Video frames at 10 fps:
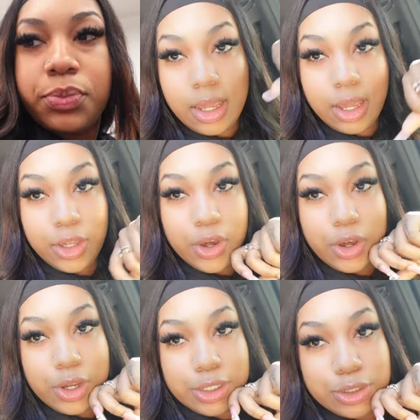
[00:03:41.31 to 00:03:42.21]
Hey
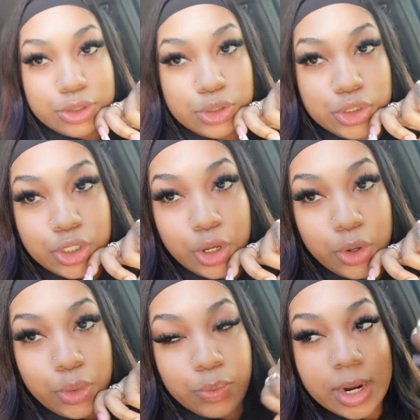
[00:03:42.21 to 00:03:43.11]
y'all,
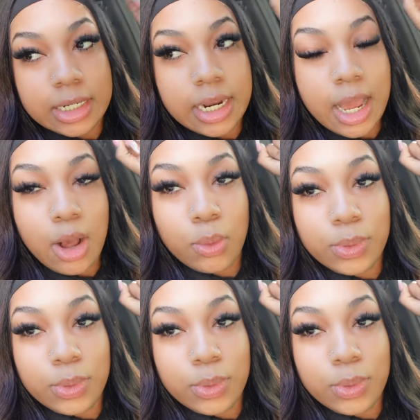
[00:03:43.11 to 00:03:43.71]
so right now